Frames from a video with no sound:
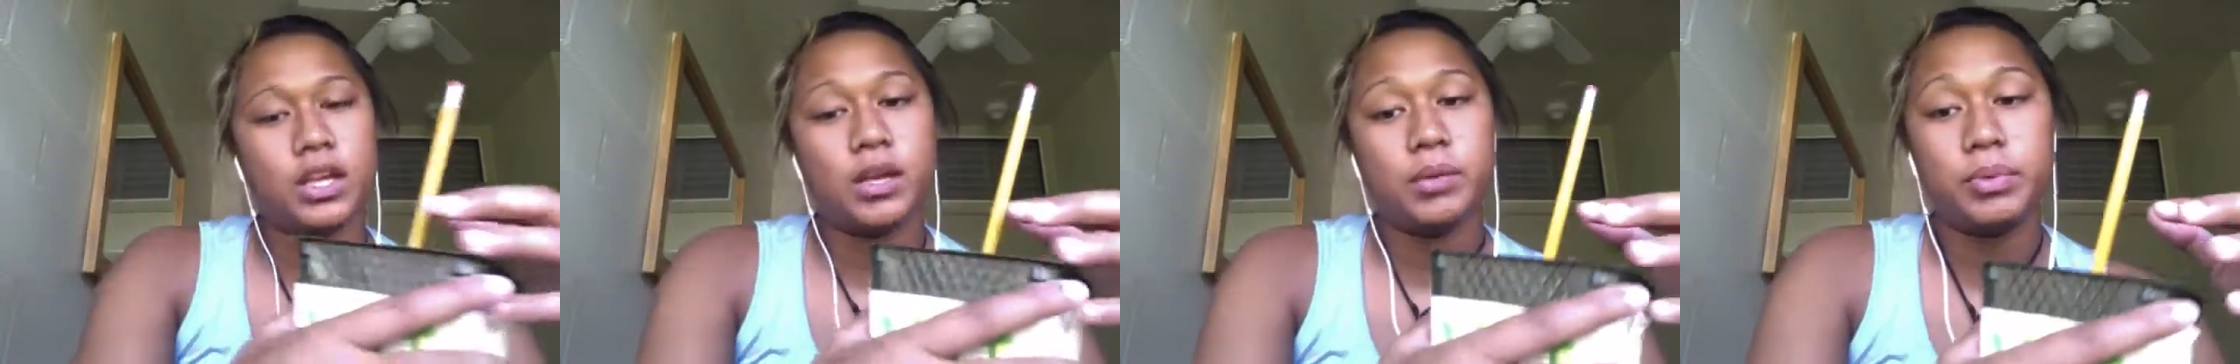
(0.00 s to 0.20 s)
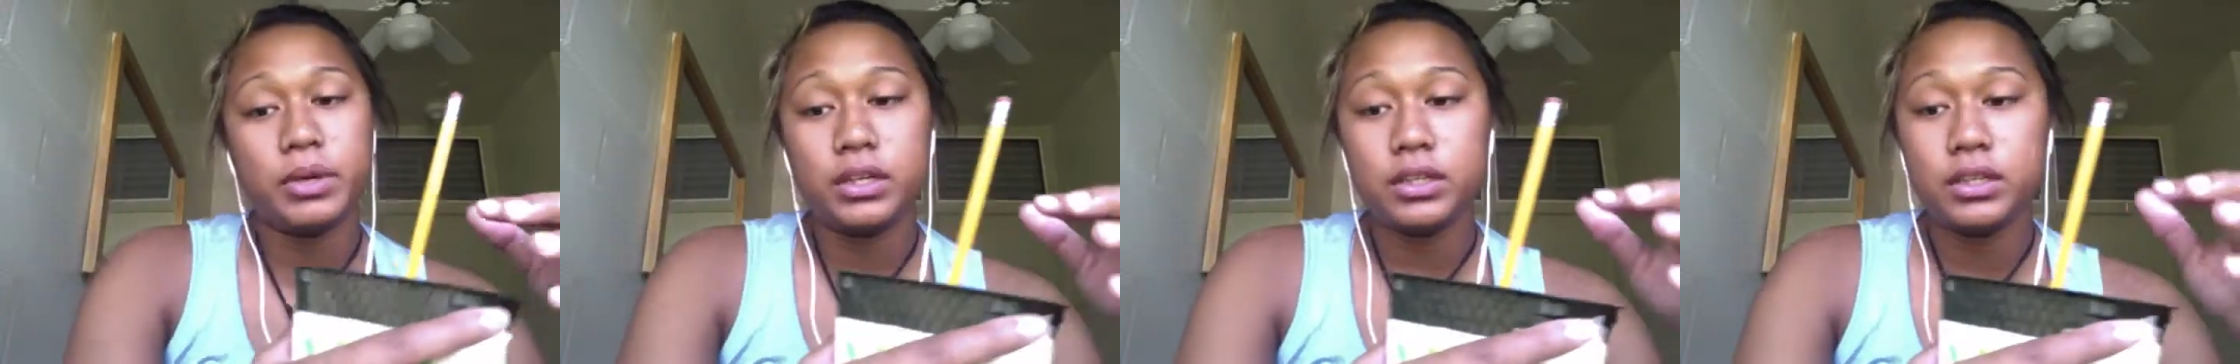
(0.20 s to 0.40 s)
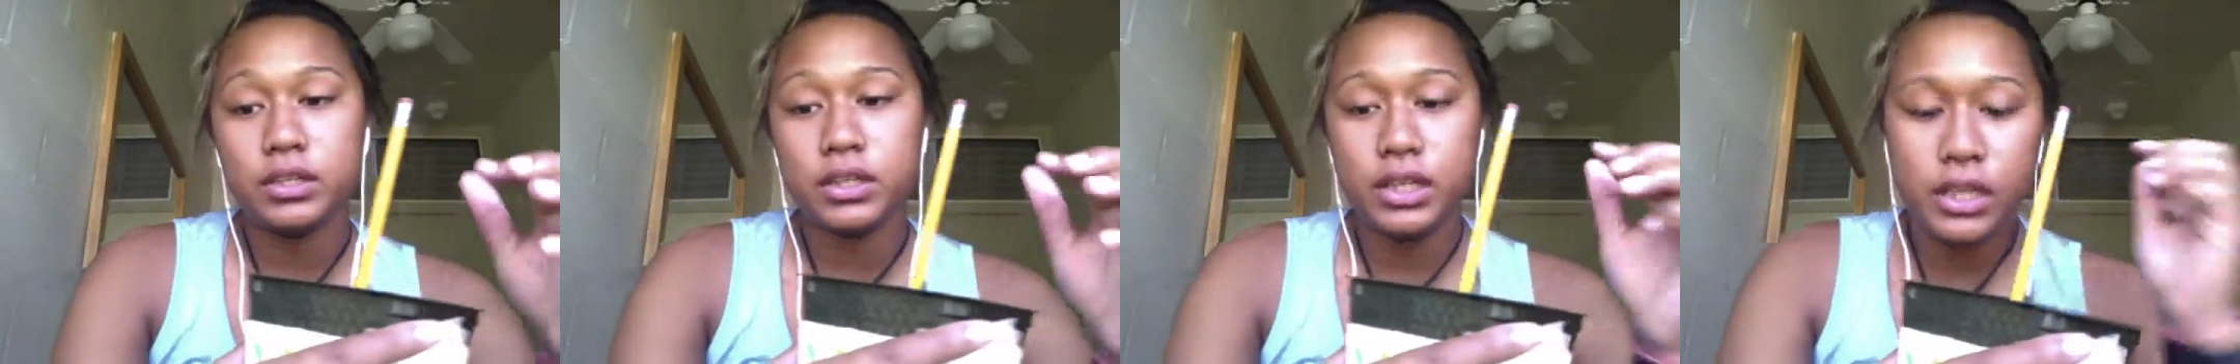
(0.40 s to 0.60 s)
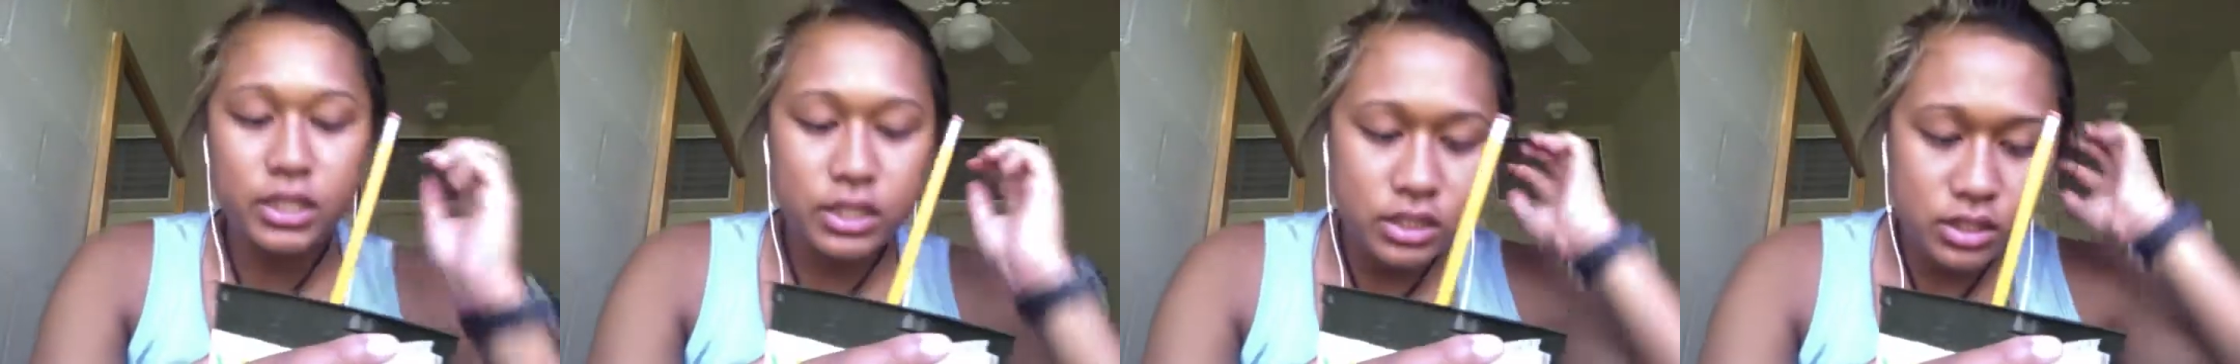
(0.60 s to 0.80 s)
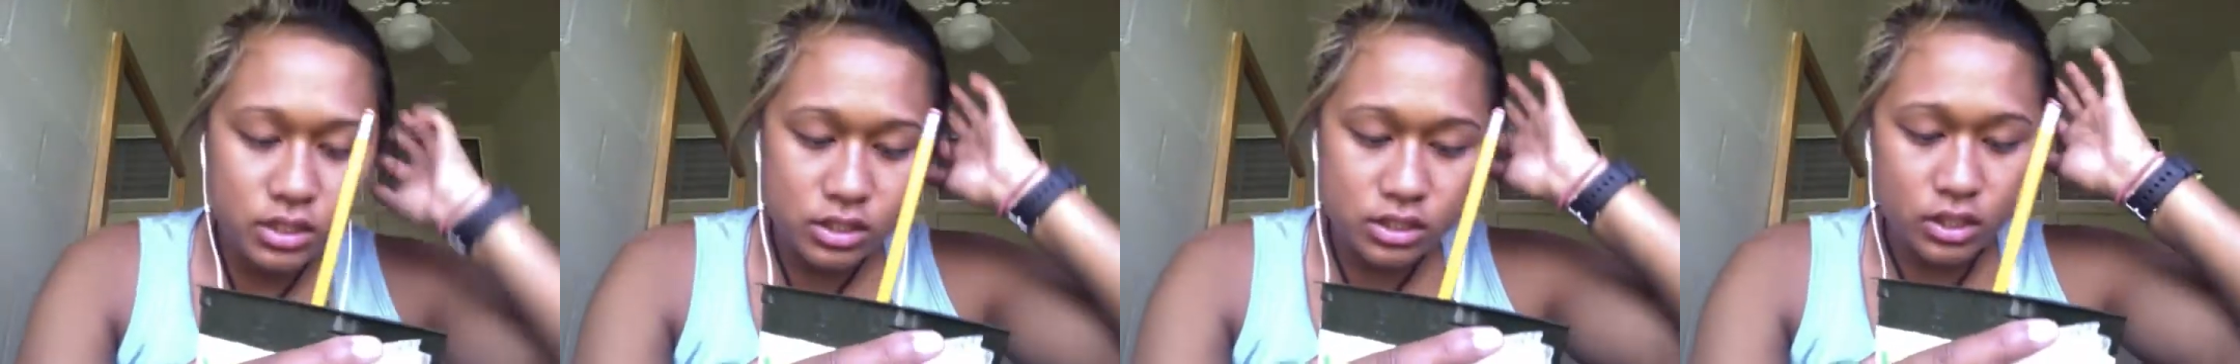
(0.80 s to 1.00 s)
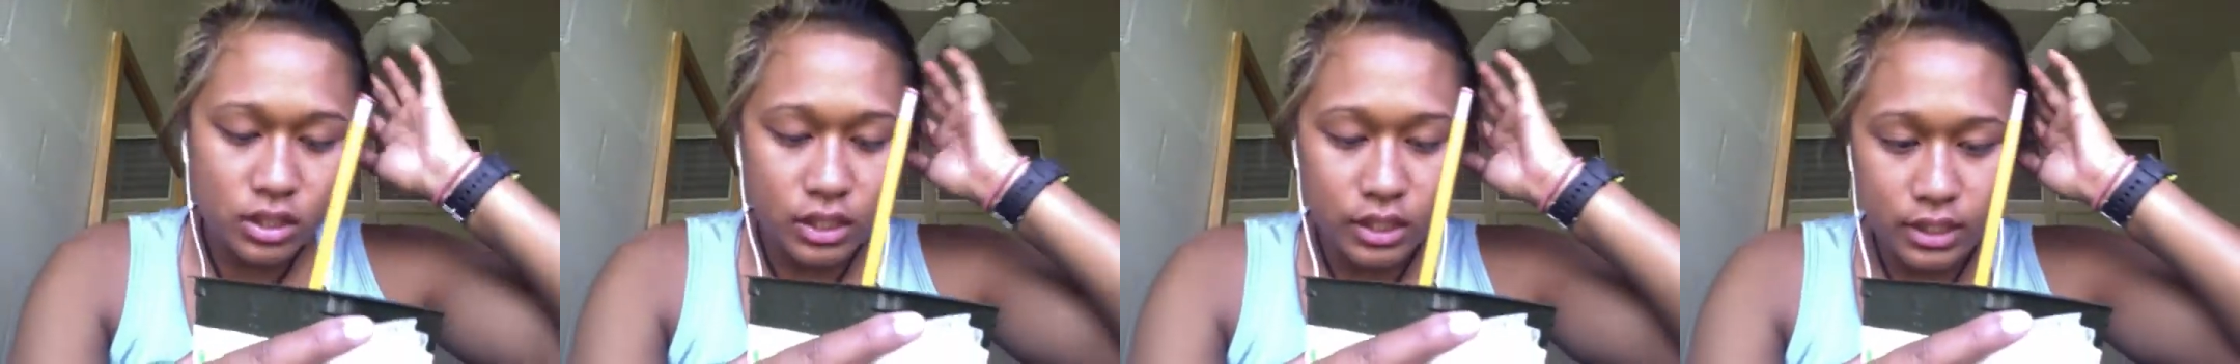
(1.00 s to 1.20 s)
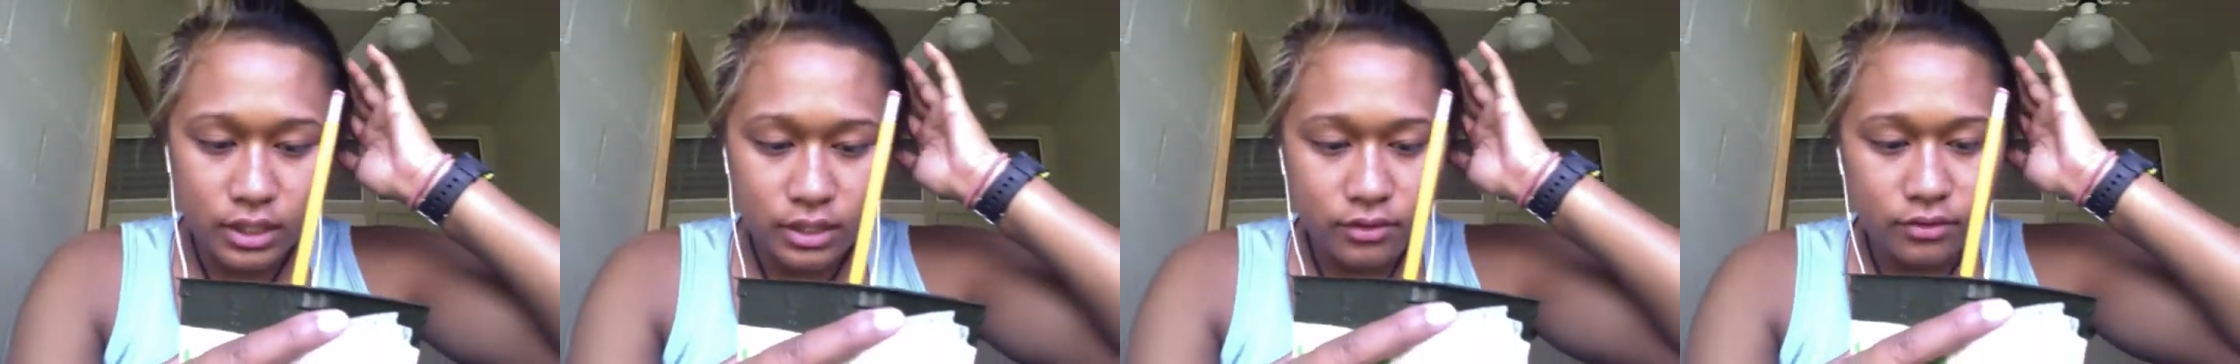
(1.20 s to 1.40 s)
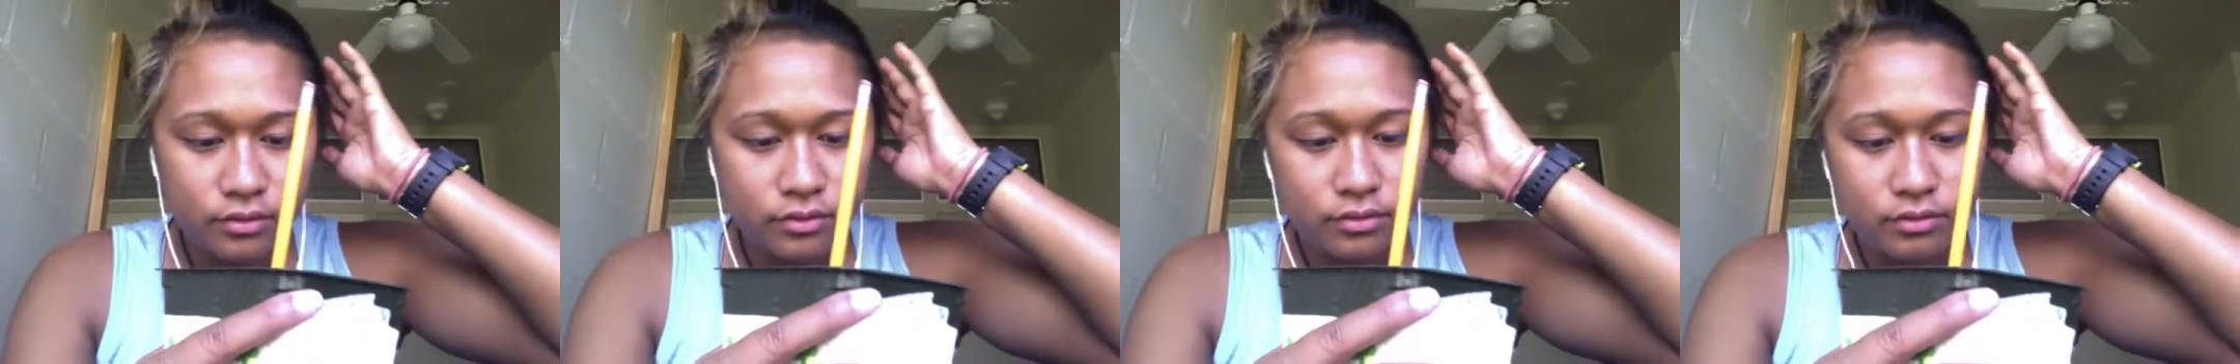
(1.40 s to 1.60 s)
an inch
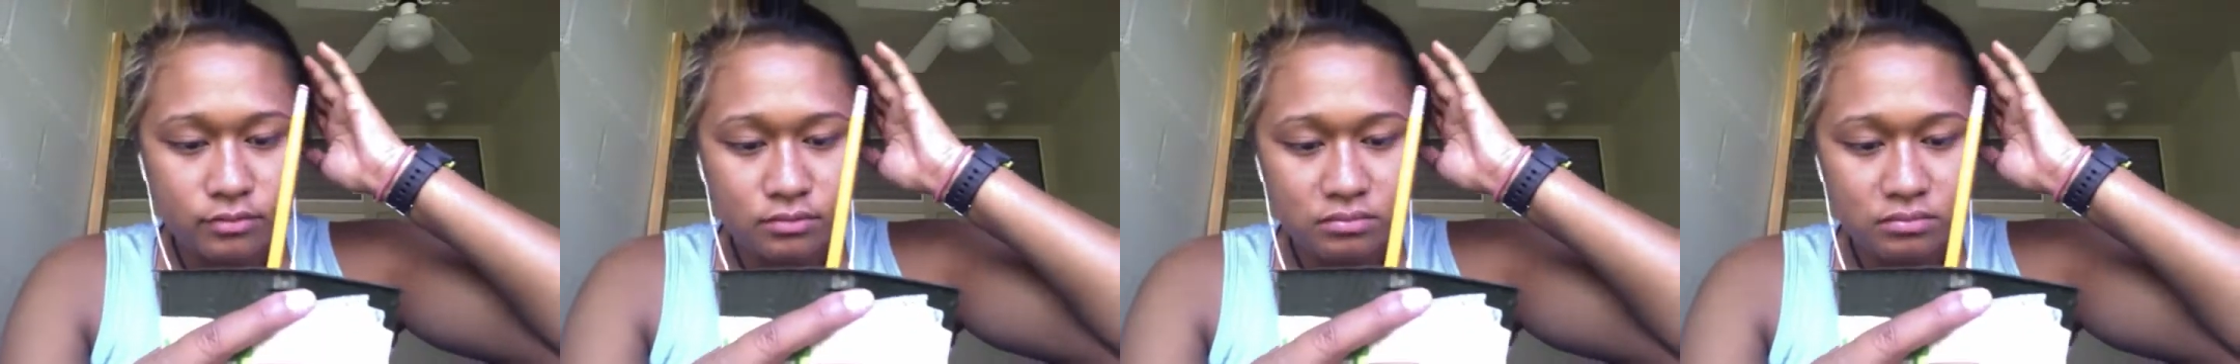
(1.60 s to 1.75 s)
and